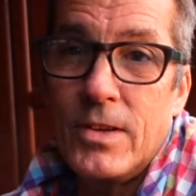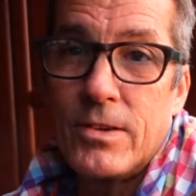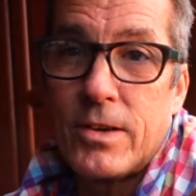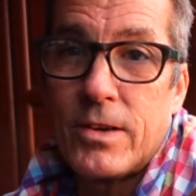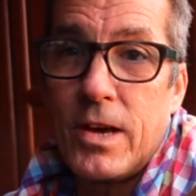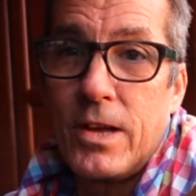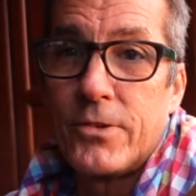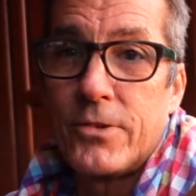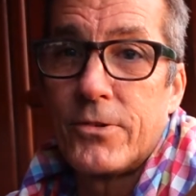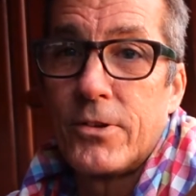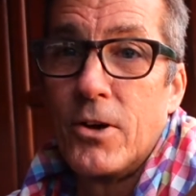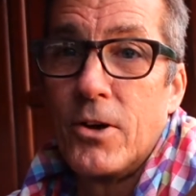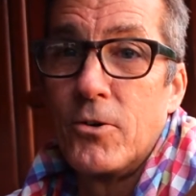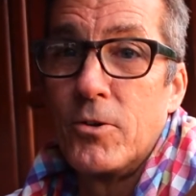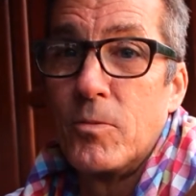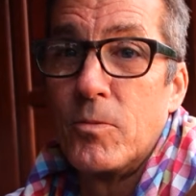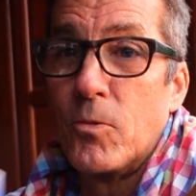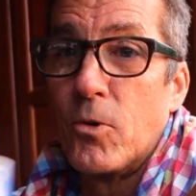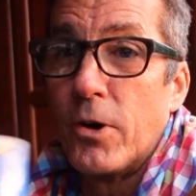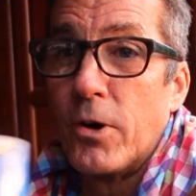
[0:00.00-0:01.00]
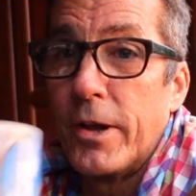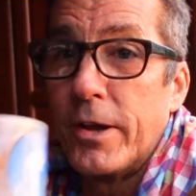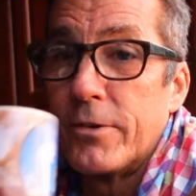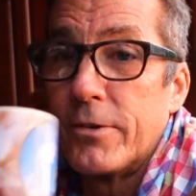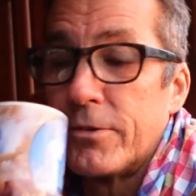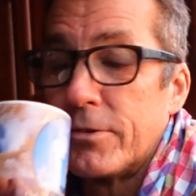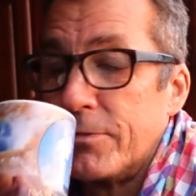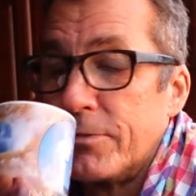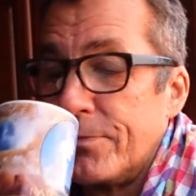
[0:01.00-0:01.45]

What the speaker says: Kind of slow in the mornings.